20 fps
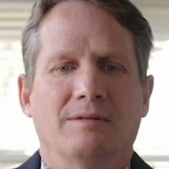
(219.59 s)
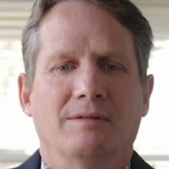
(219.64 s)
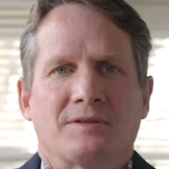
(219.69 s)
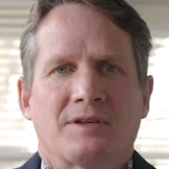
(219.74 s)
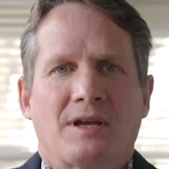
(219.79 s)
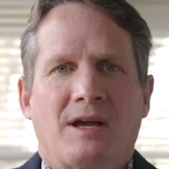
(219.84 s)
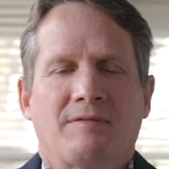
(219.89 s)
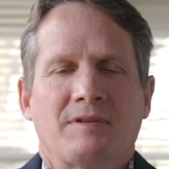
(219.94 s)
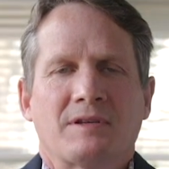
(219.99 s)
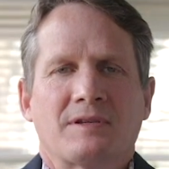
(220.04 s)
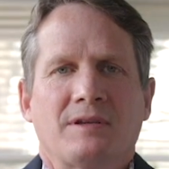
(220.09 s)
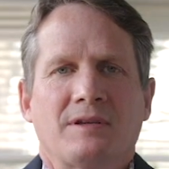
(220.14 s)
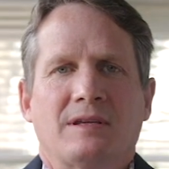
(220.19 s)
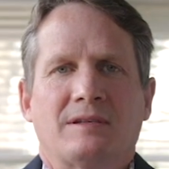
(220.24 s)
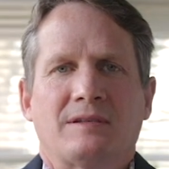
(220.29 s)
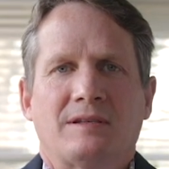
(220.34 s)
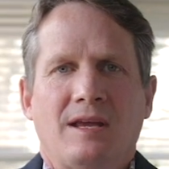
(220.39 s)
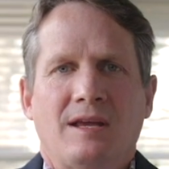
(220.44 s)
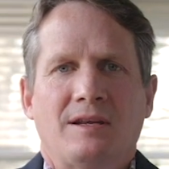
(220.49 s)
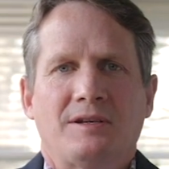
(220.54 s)
There's obviously
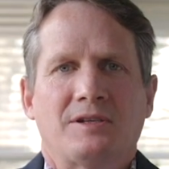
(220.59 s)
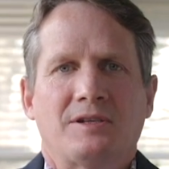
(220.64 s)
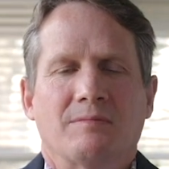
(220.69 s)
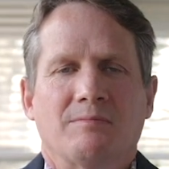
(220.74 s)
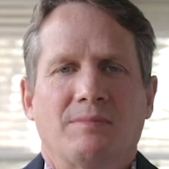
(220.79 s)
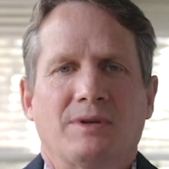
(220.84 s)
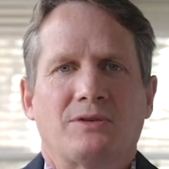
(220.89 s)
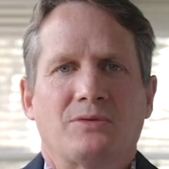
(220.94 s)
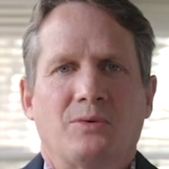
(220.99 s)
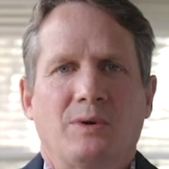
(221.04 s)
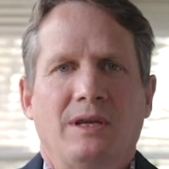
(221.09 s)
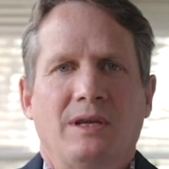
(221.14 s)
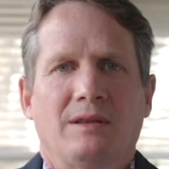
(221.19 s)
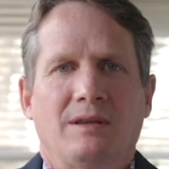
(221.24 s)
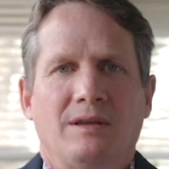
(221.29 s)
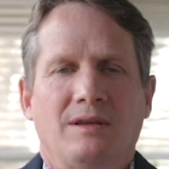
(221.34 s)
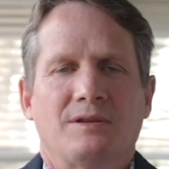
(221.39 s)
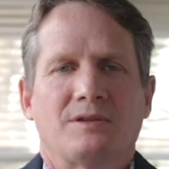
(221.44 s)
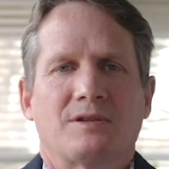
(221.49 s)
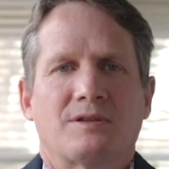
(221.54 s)
a tension between
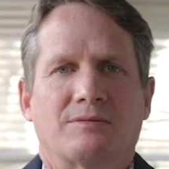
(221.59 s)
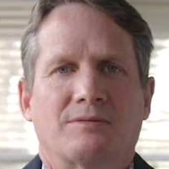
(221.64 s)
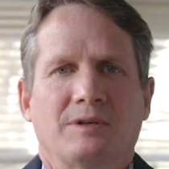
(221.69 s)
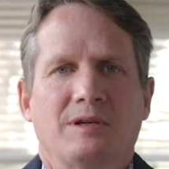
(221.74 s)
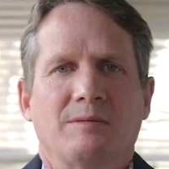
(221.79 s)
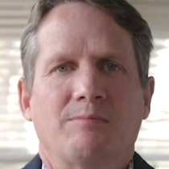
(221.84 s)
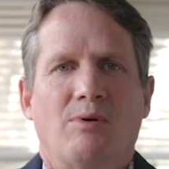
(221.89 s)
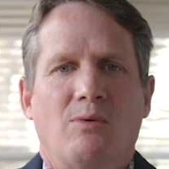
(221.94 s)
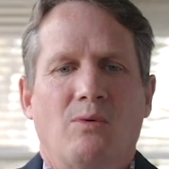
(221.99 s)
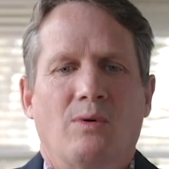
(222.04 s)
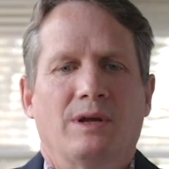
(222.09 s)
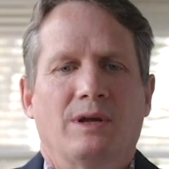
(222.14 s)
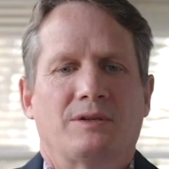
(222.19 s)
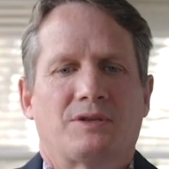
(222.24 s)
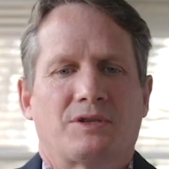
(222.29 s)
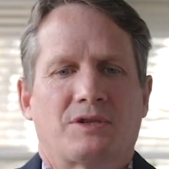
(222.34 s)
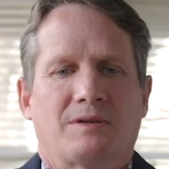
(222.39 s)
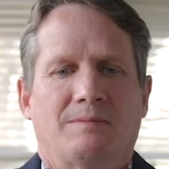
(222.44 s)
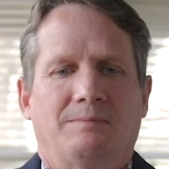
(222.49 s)
these three points.